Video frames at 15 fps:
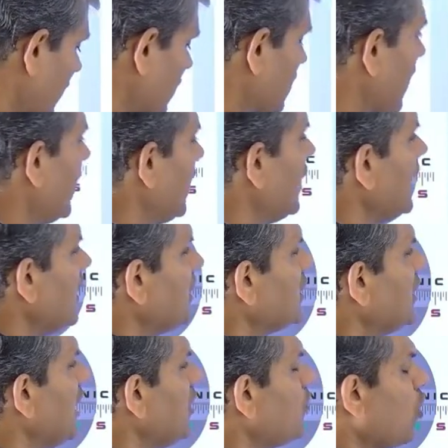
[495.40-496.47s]
side,
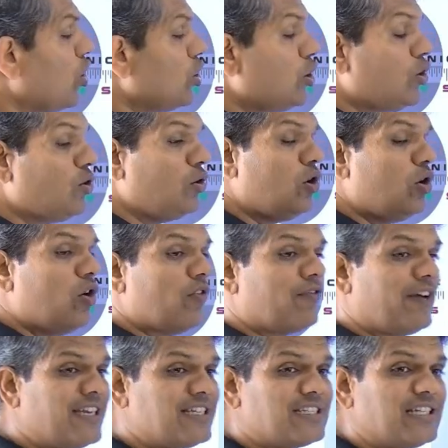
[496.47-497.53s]
they want to
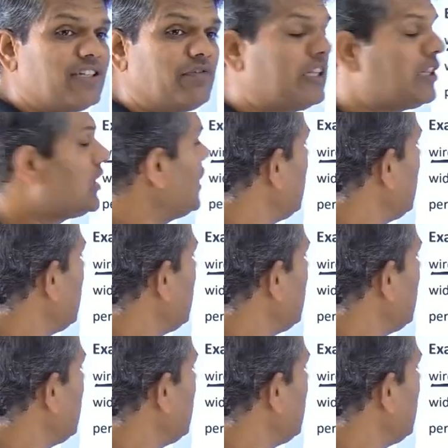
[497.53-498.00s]
fence it with a